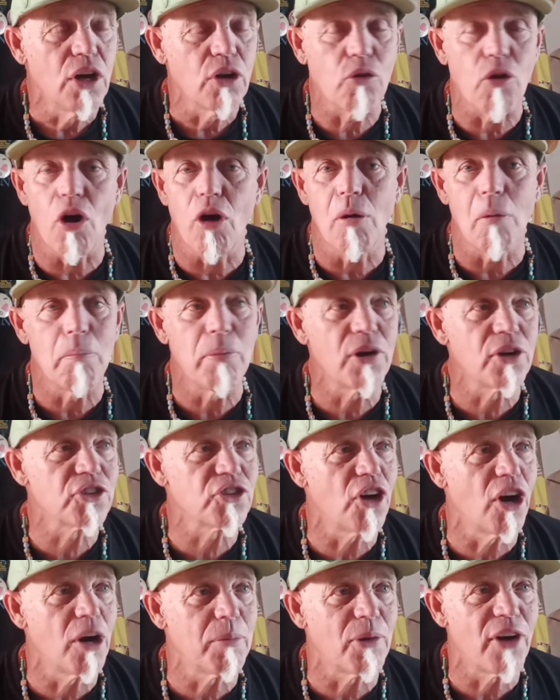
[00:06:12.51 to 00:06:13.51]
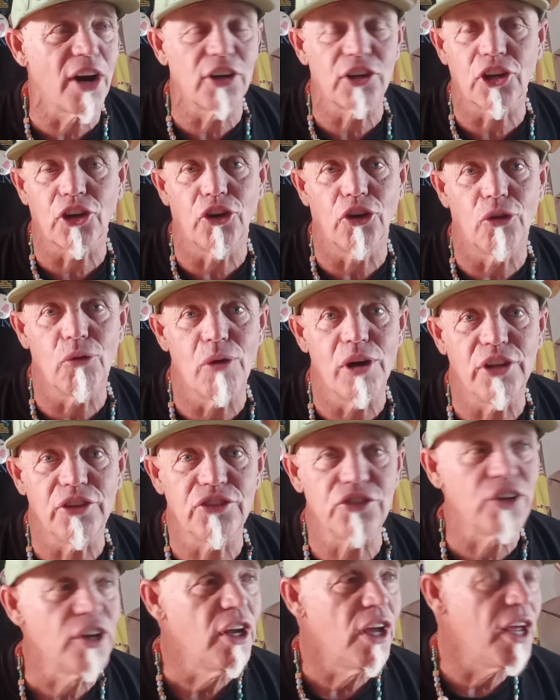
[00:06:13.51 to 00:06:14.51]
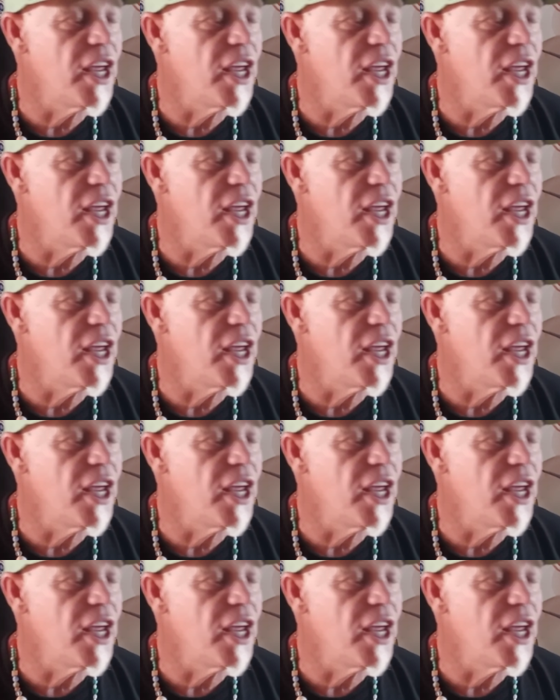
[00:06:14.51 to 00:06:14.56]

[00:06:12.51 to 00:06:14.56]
Cuomo put his arm around a girl once.